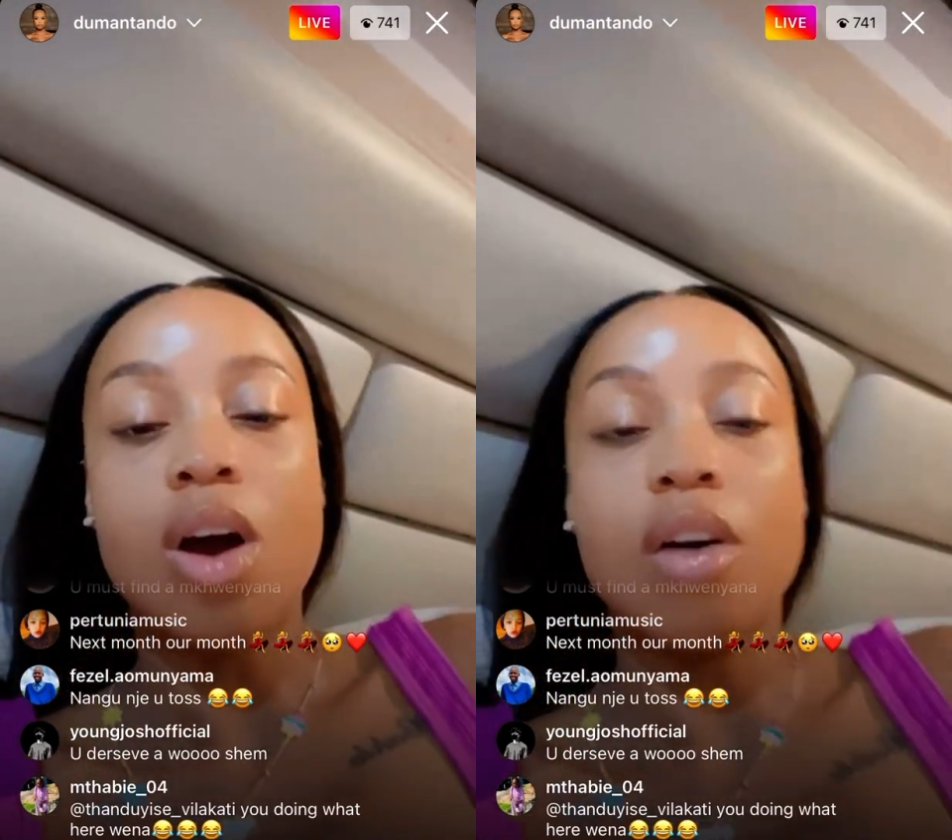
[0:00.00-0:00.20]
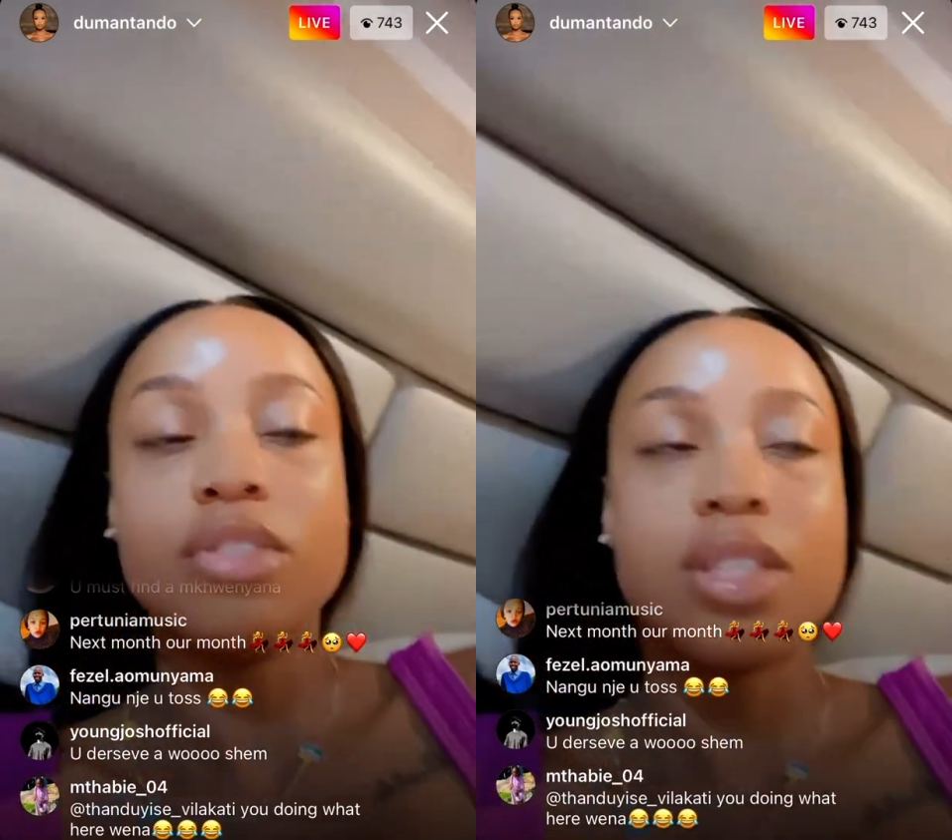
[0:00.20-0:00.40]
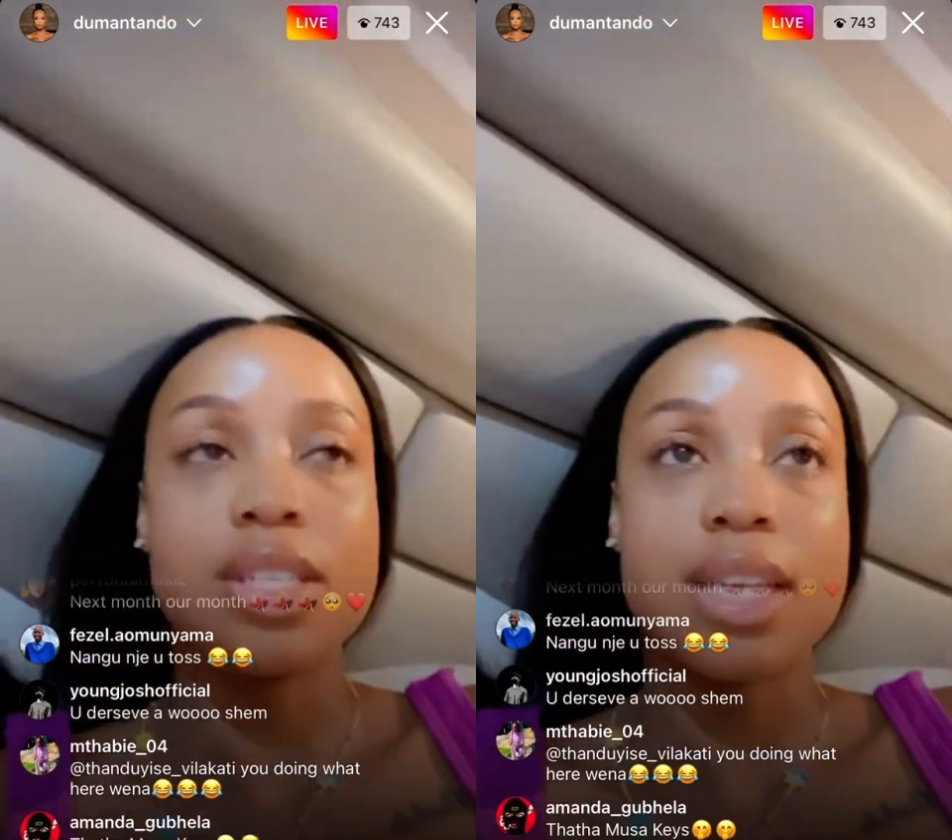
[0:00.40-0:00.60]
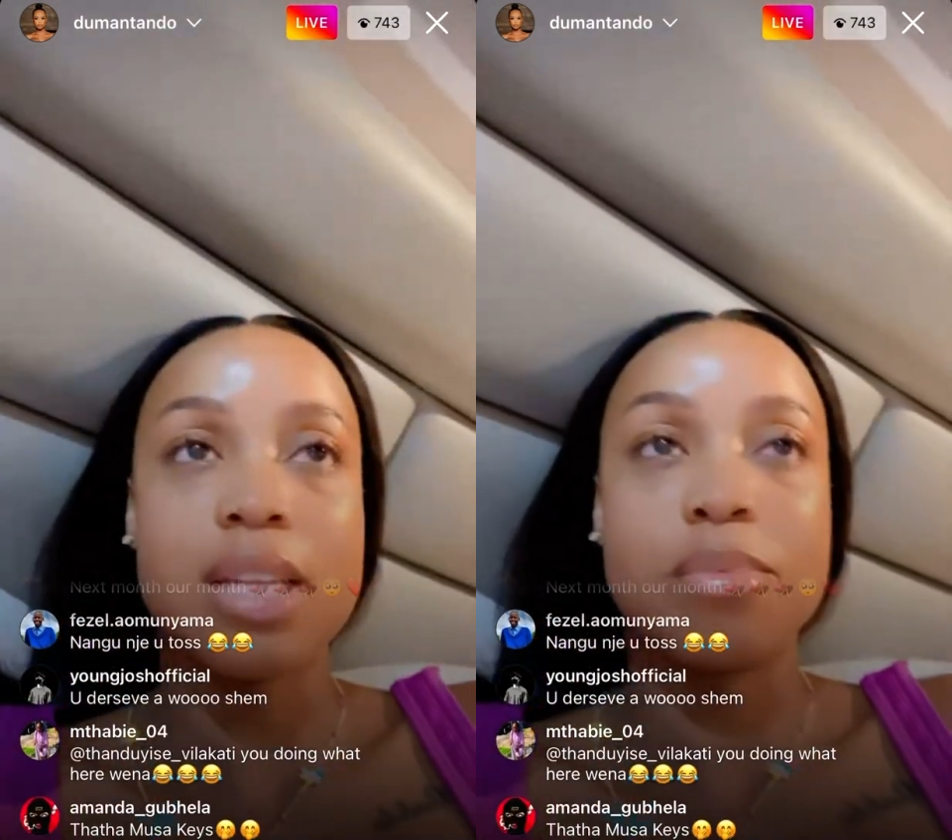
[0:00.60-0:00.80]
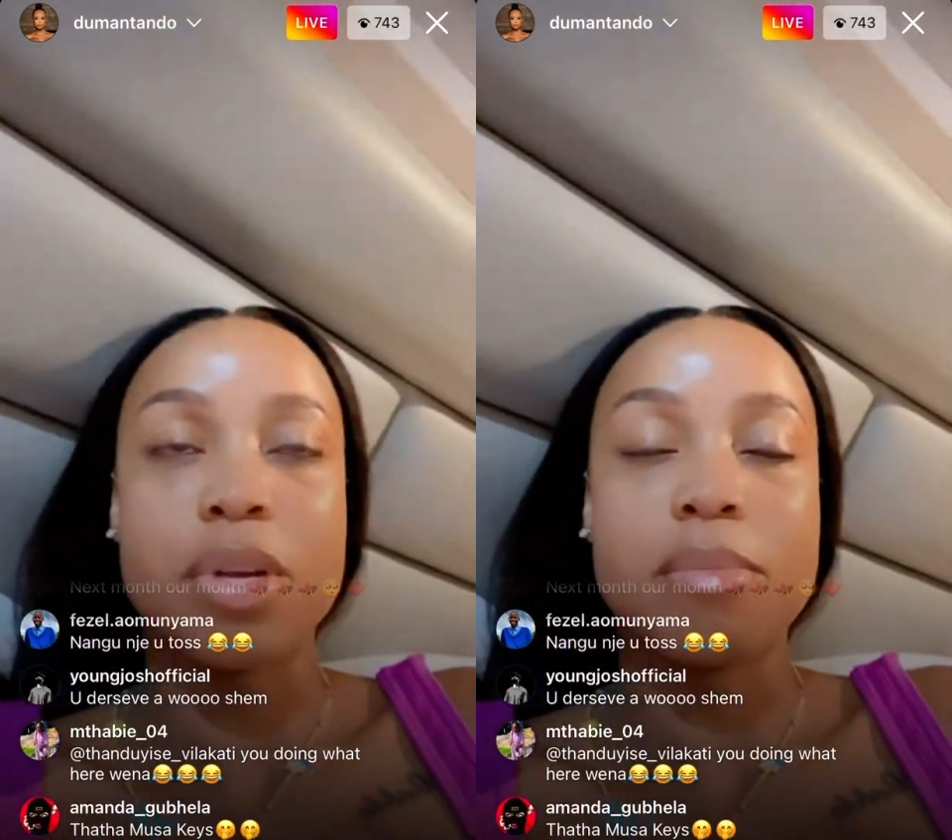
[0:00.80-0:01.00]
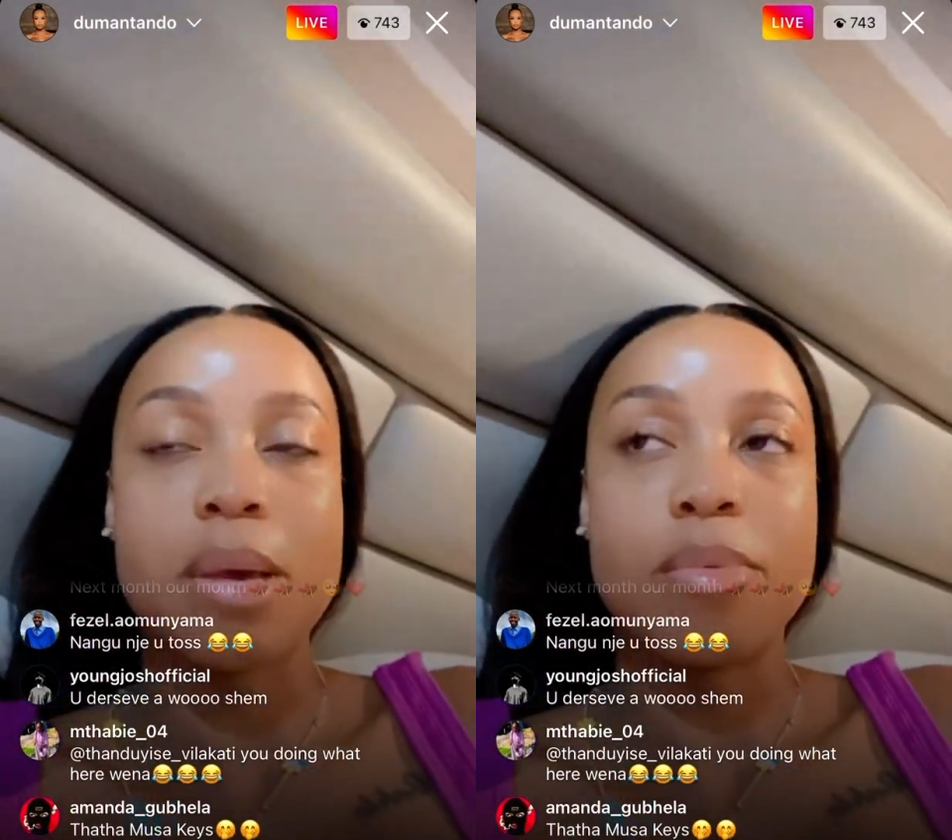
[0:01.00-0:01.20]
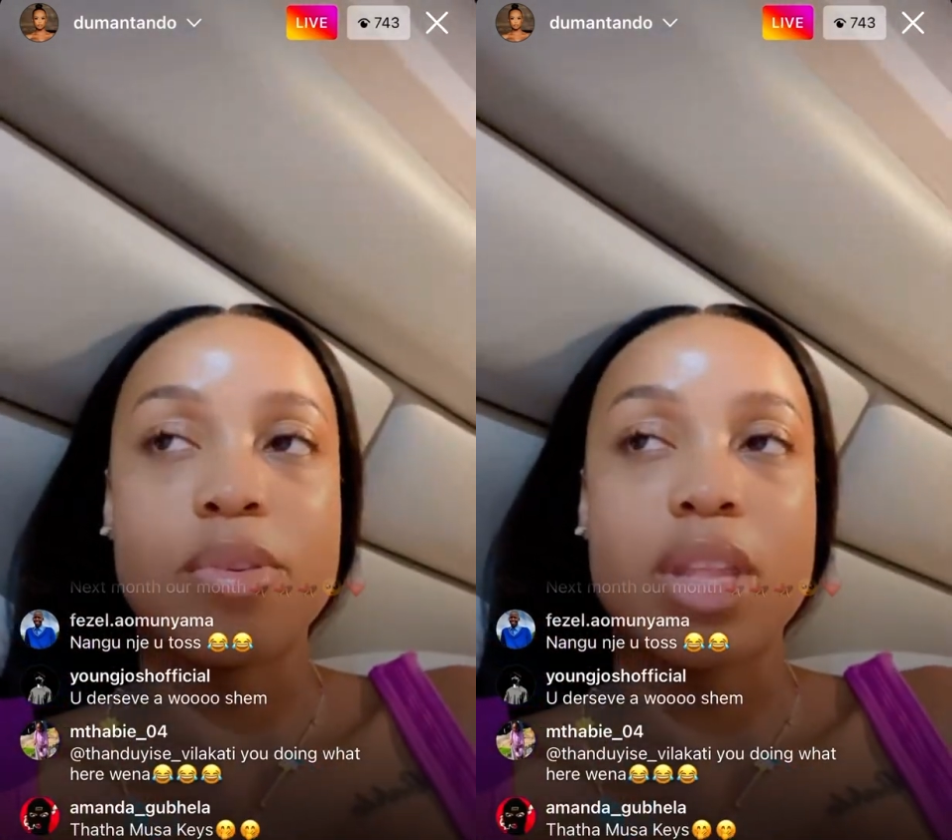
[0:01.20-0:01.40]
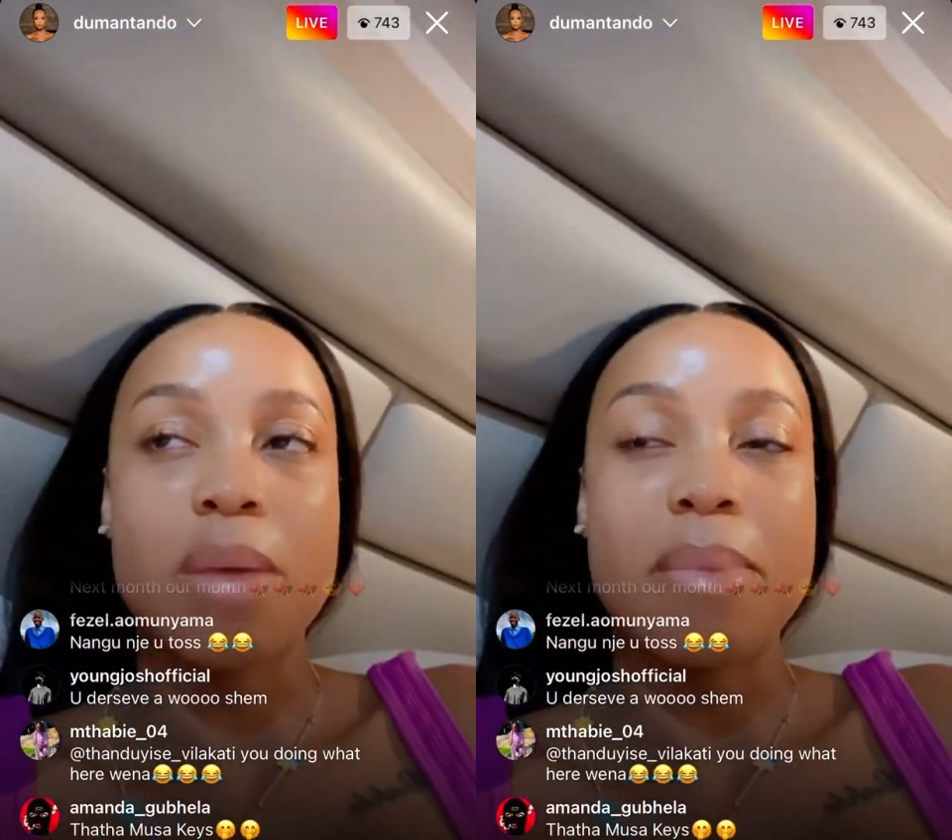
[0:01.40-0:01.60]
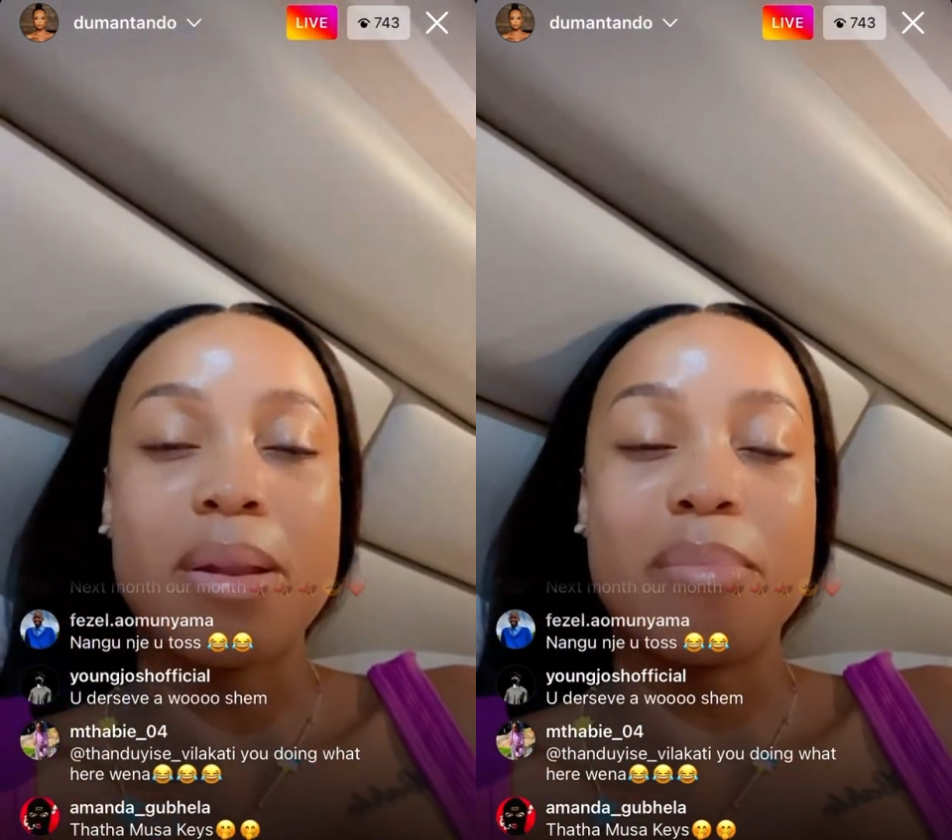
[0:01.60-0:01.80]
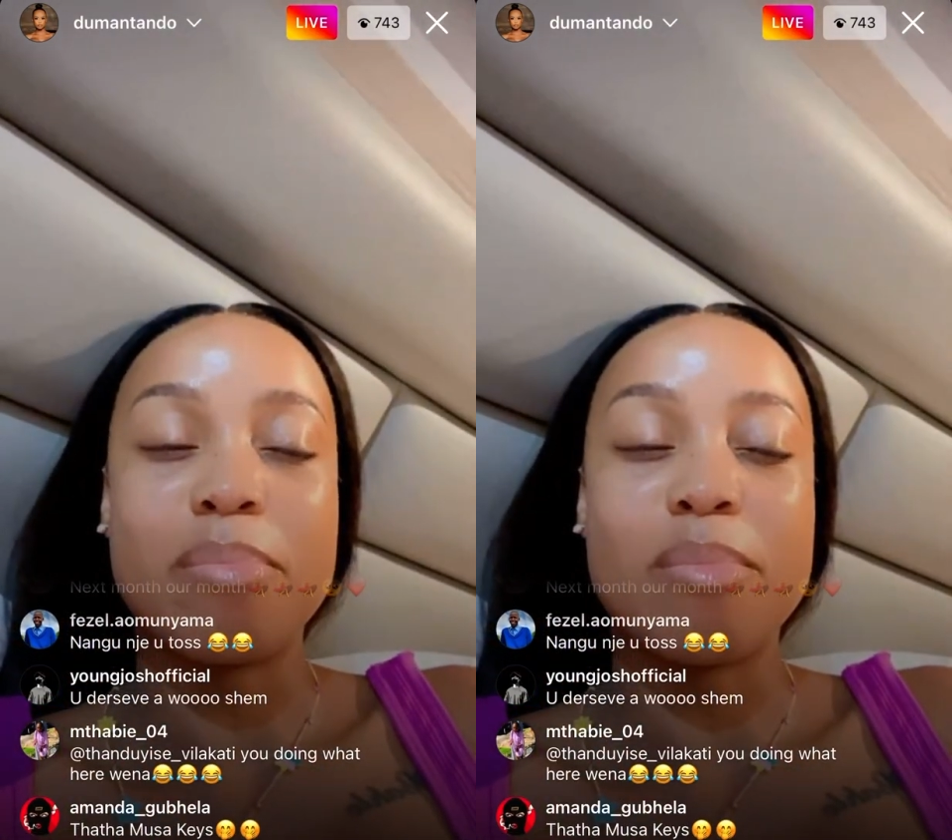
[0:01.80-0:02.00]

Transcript: obviously celebrate my birthday, but